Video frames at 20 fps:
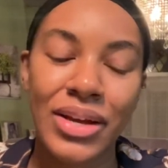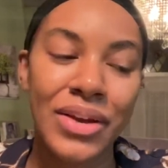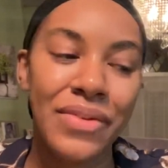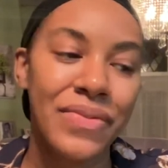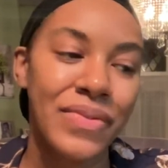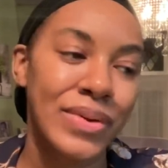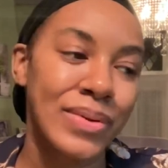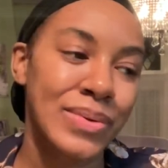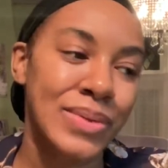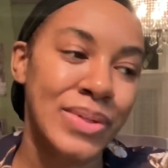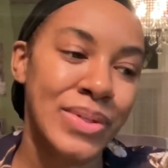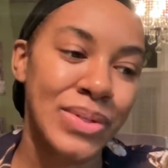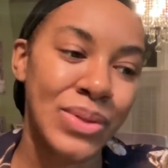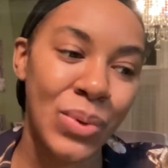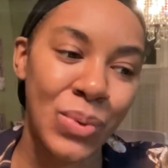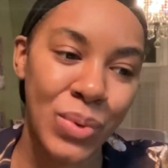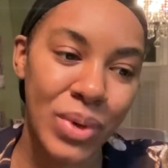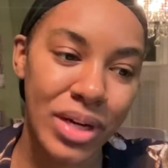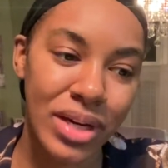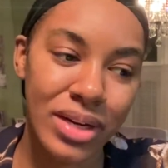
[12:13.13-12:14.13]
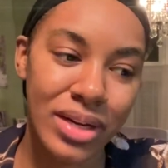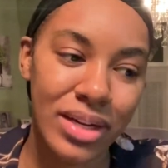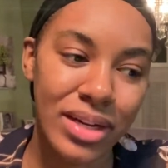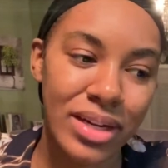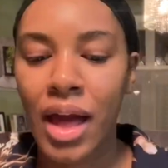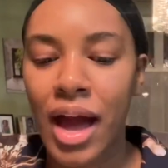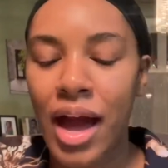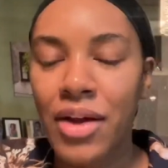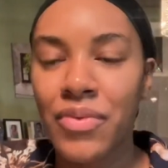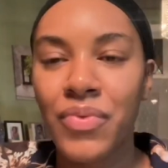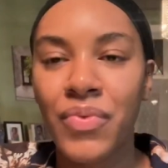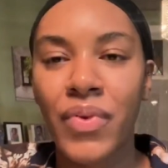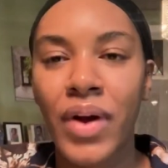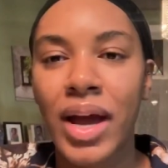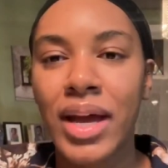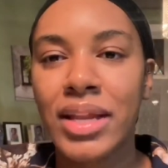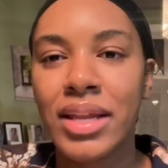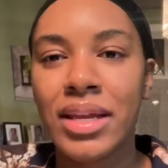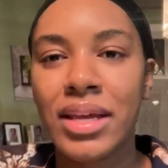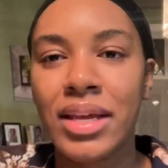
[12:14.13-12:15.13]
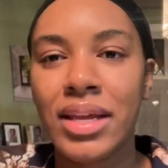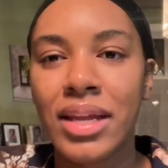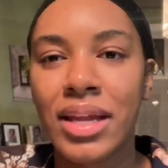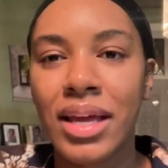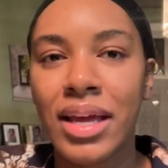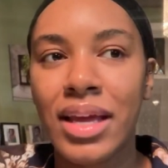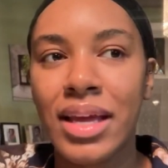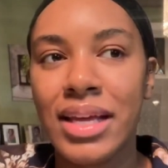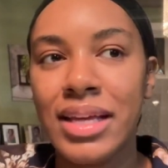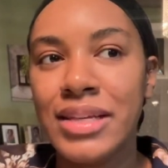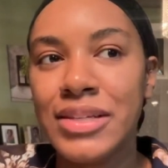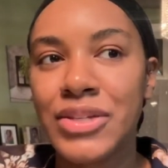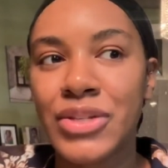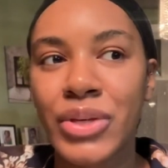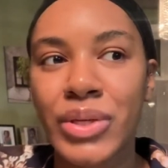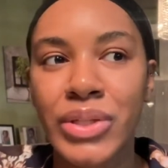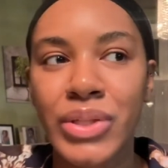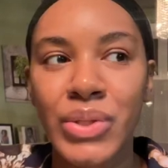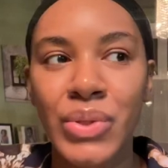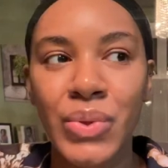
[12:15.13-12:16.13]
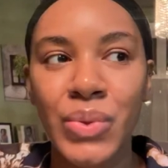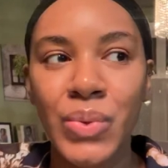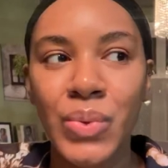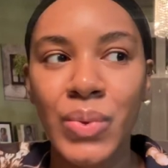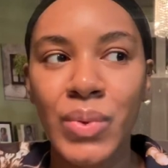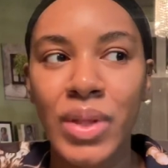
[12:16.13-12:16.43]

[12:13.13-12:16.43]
It feels so good. I find it easier too,